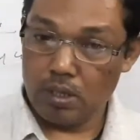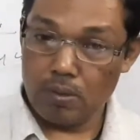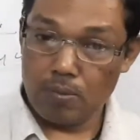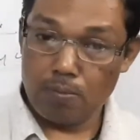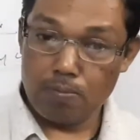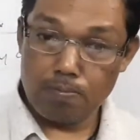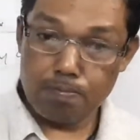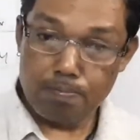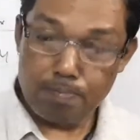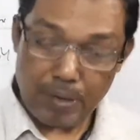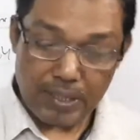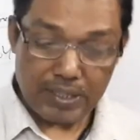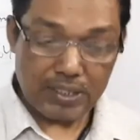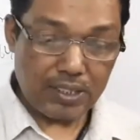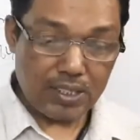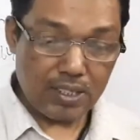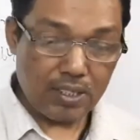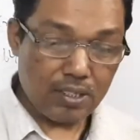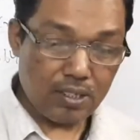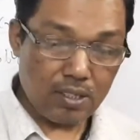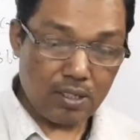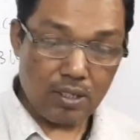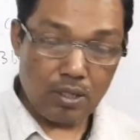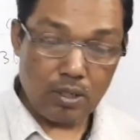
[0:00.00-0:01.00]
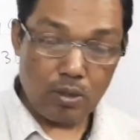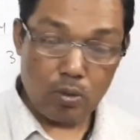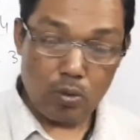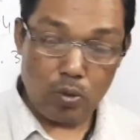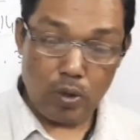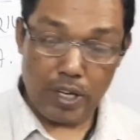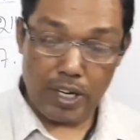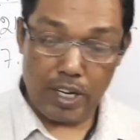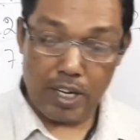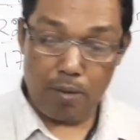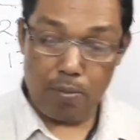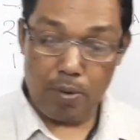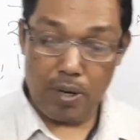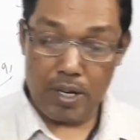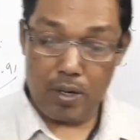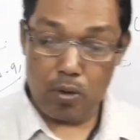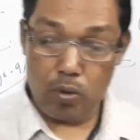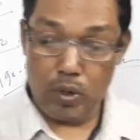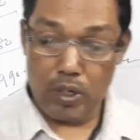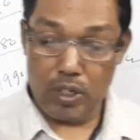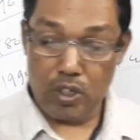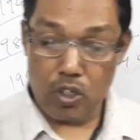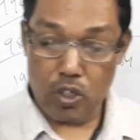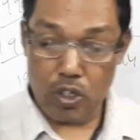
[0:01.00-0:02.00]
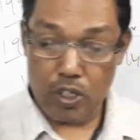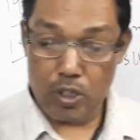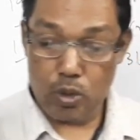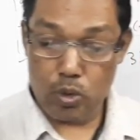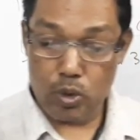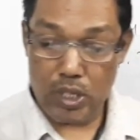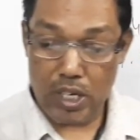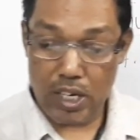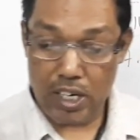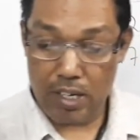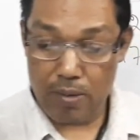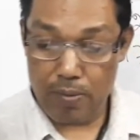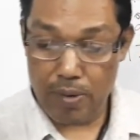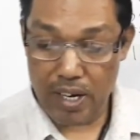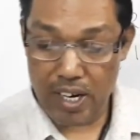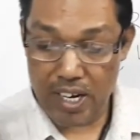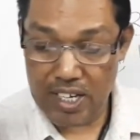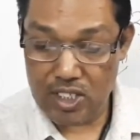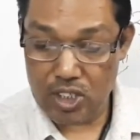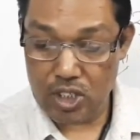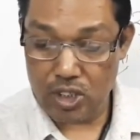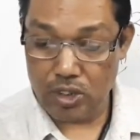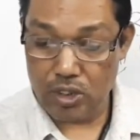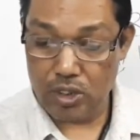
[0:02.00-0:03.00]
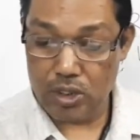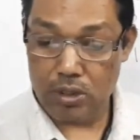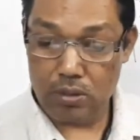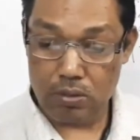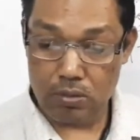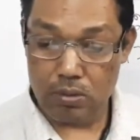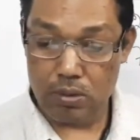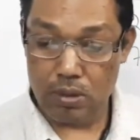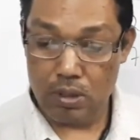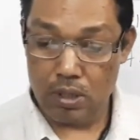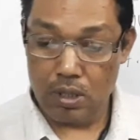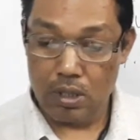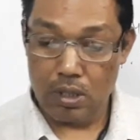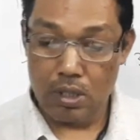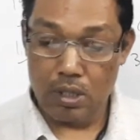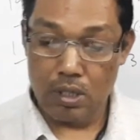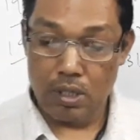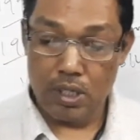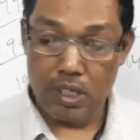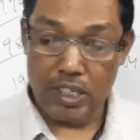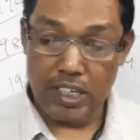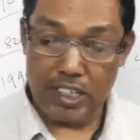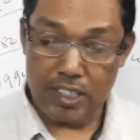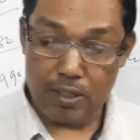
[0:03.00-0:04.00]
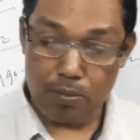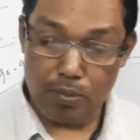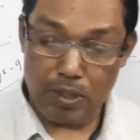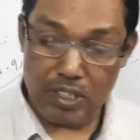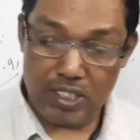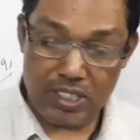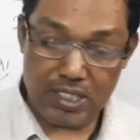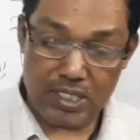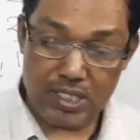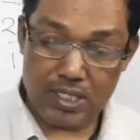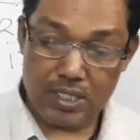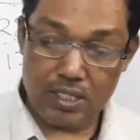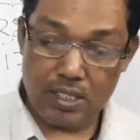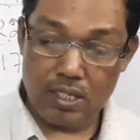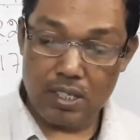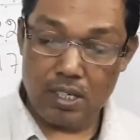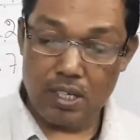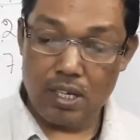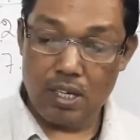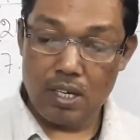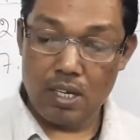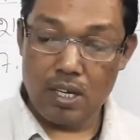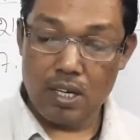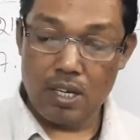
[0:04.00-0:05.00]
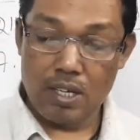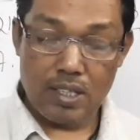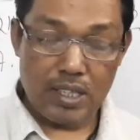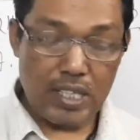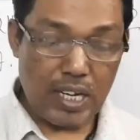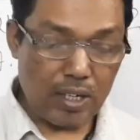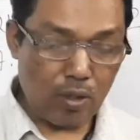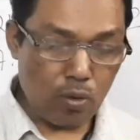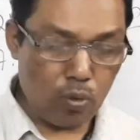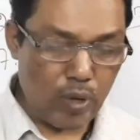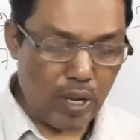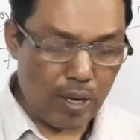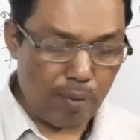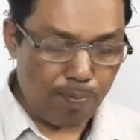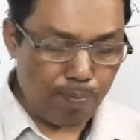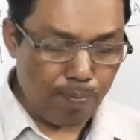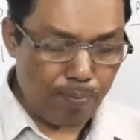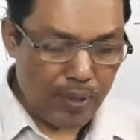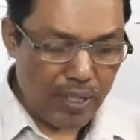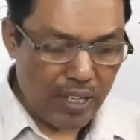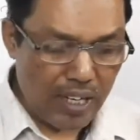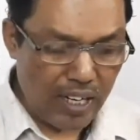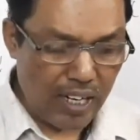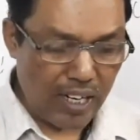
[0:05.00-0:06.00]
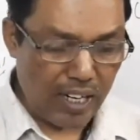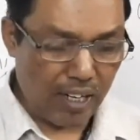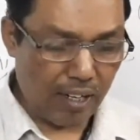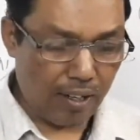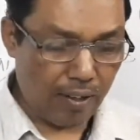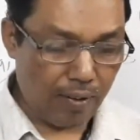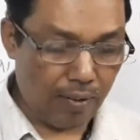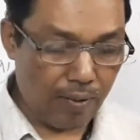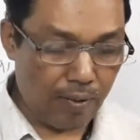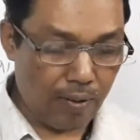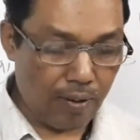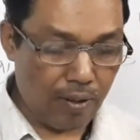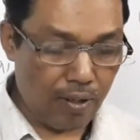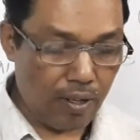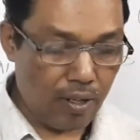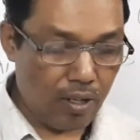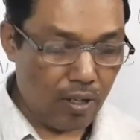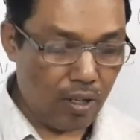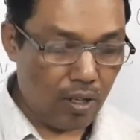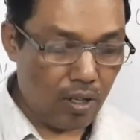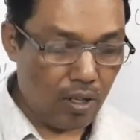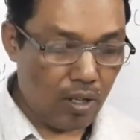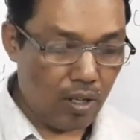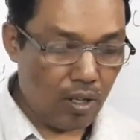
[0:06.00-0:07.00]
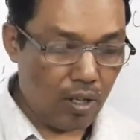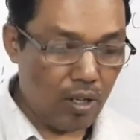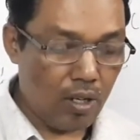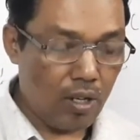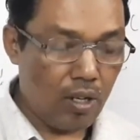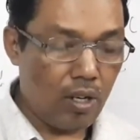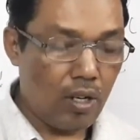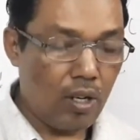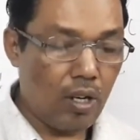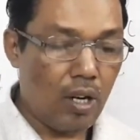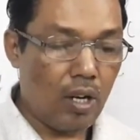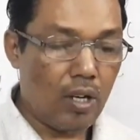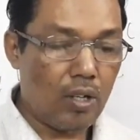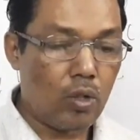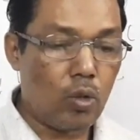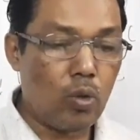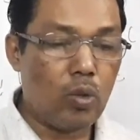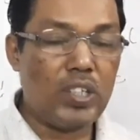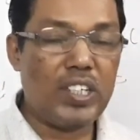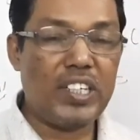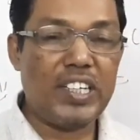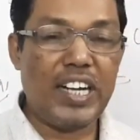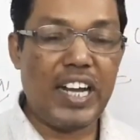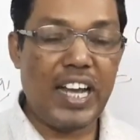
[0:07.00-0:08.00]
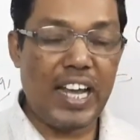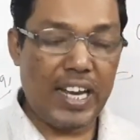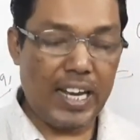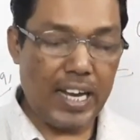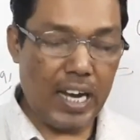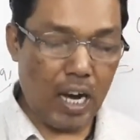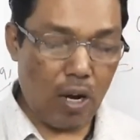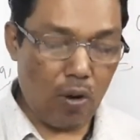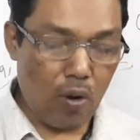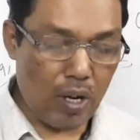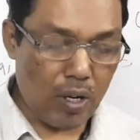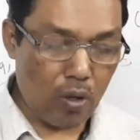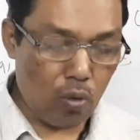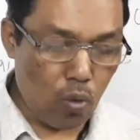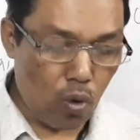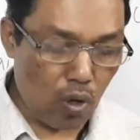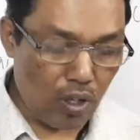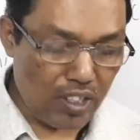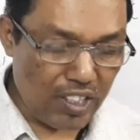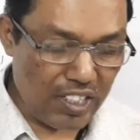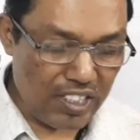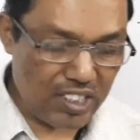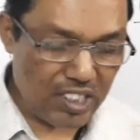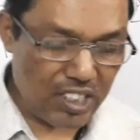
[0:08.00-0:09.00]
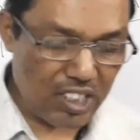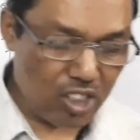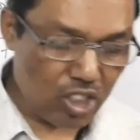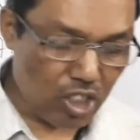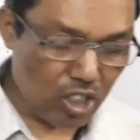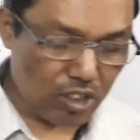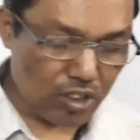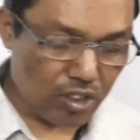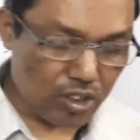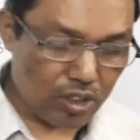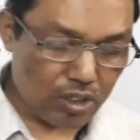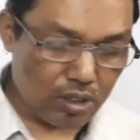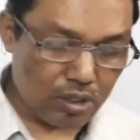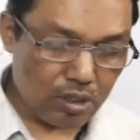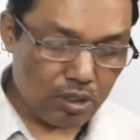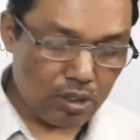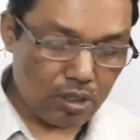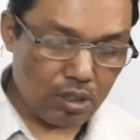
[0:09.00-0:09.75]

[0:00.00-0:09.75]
But whenever we introduce the liberalizations, it means that we are free to take our own decisions.